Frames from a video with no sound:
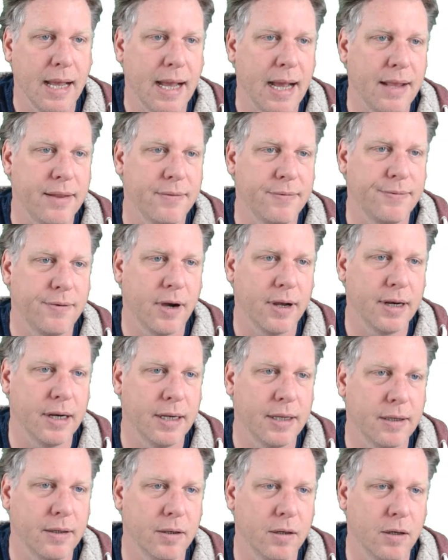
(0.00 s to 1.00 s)
And then
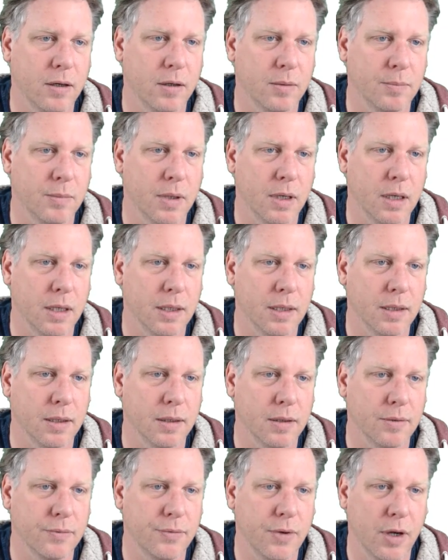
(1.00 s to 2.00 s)
finally on my
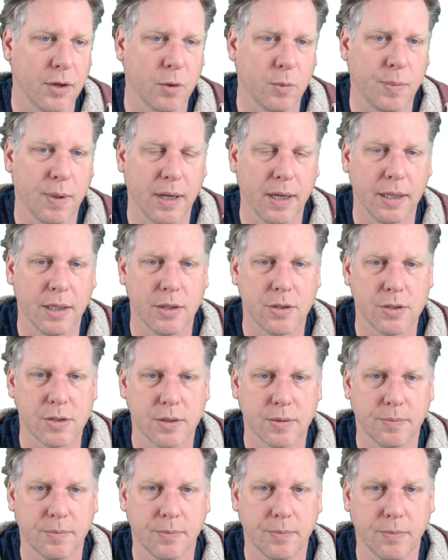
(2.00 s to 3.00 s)
final
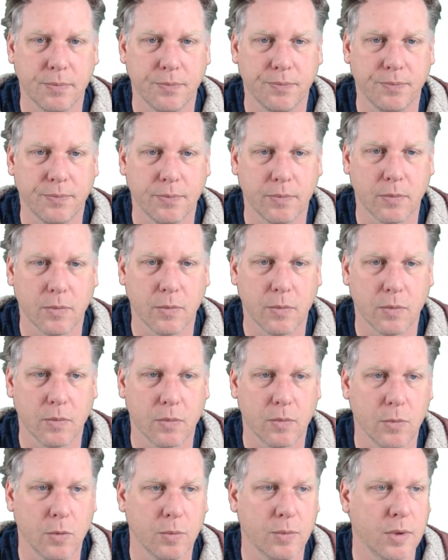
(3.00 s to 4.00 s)
page,
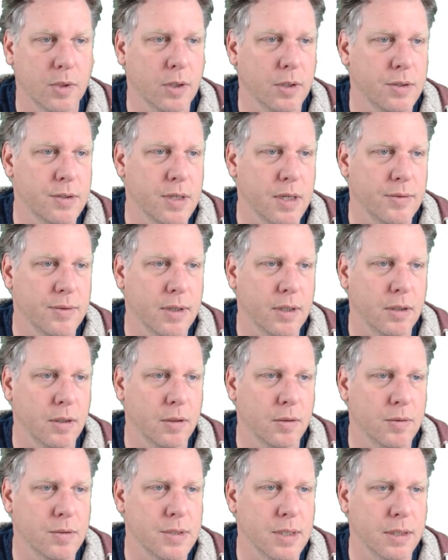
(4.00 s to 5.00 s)
did I save that?
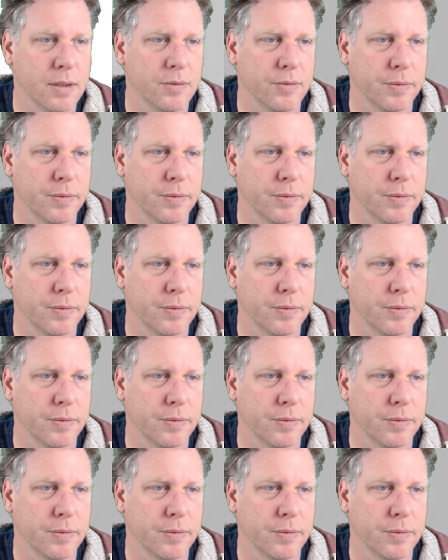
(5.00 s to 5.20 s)
No, save.